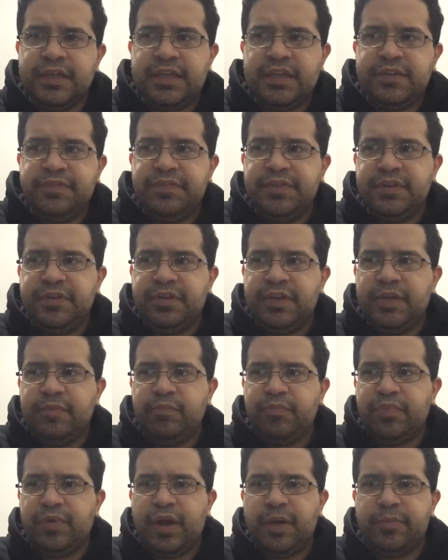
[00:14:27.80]
even
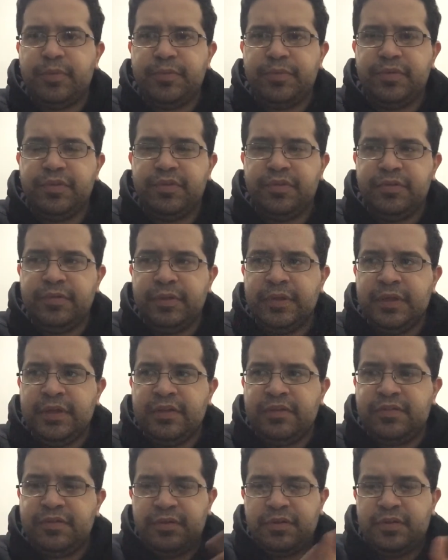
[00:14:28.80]
improbable
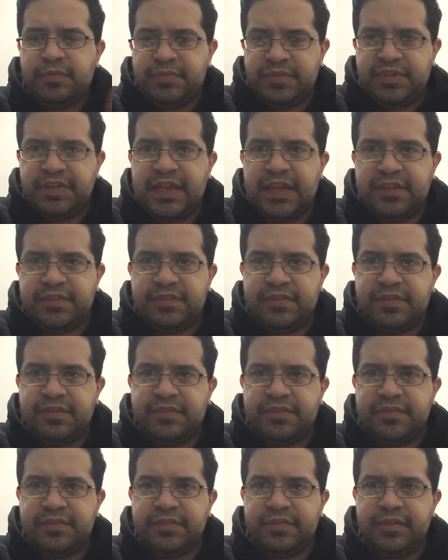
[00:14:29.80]

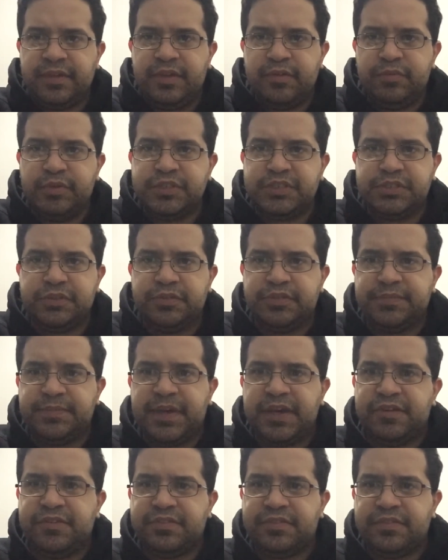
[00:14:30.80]
circumstances in which
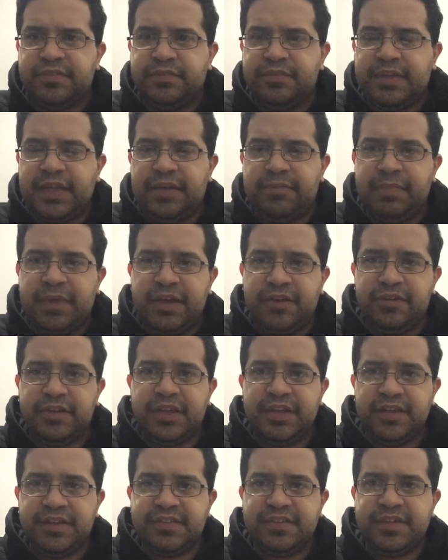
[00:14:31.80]
that matter
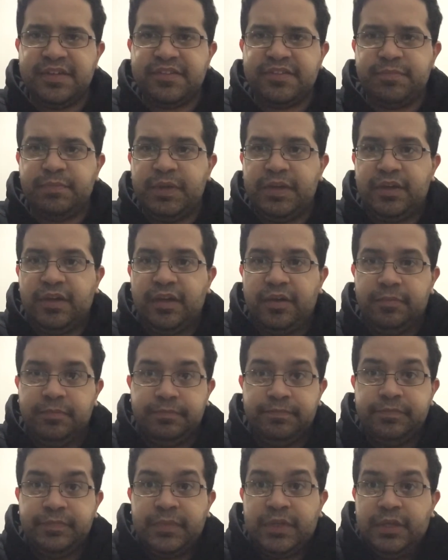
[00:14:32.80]
can exist
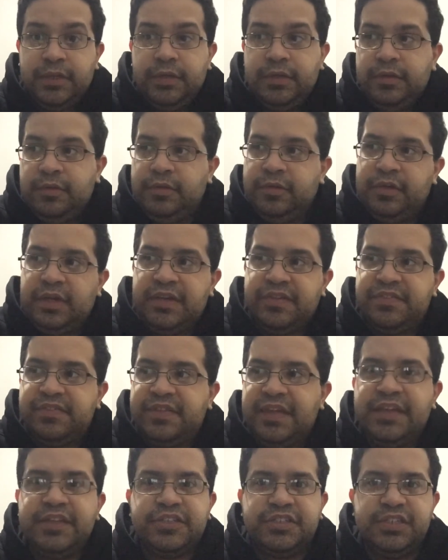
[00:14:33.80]
become
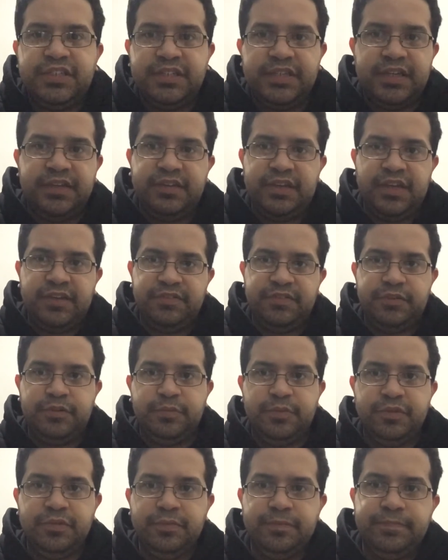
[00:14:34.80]
essentially
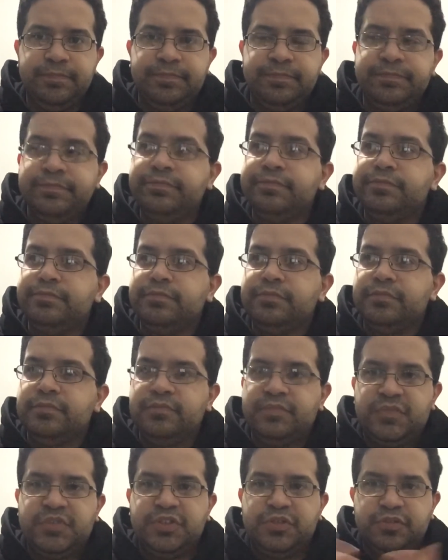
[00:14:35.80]
inevitable.
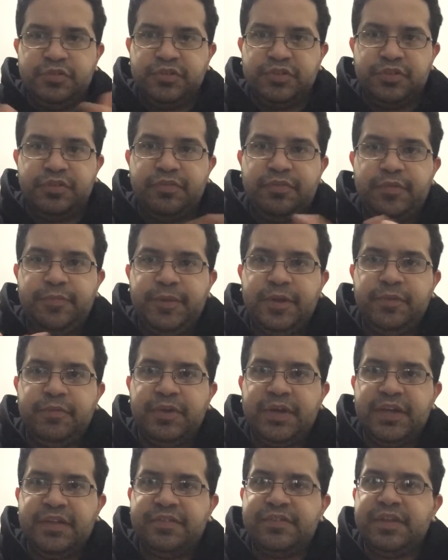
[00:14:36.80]
To sort of repeat
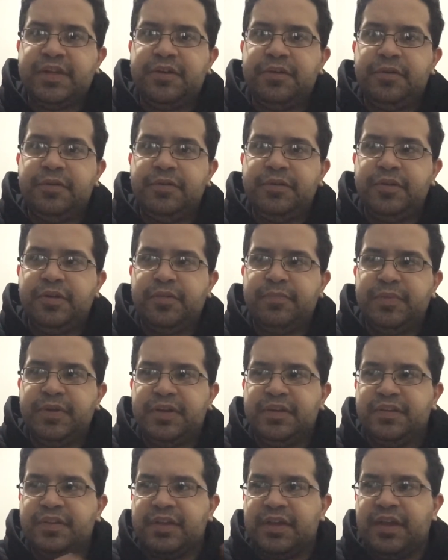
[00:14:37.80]
what I said earlier, but
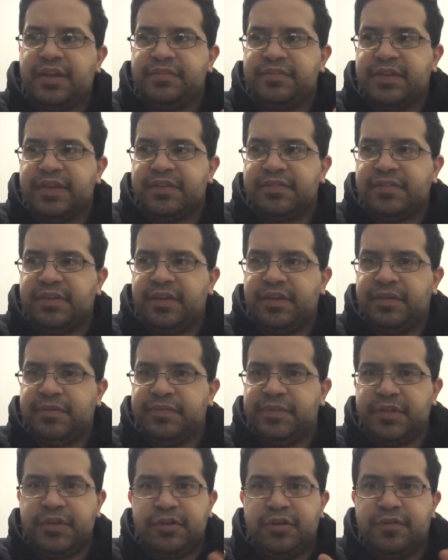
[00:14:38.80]
in the context
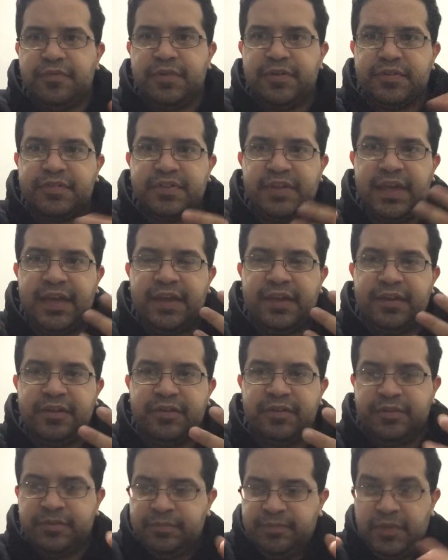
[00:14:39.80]
of the universe
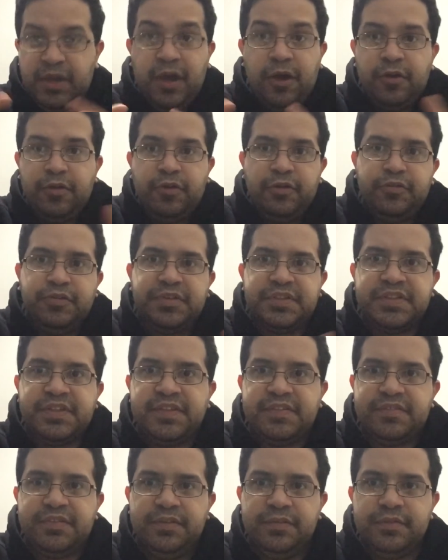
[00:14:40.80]
and our own
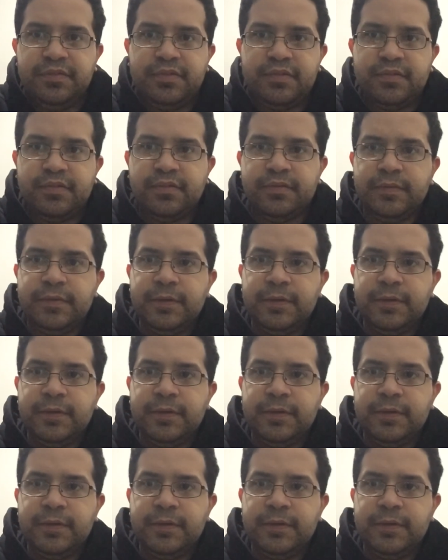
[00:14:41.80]
existence.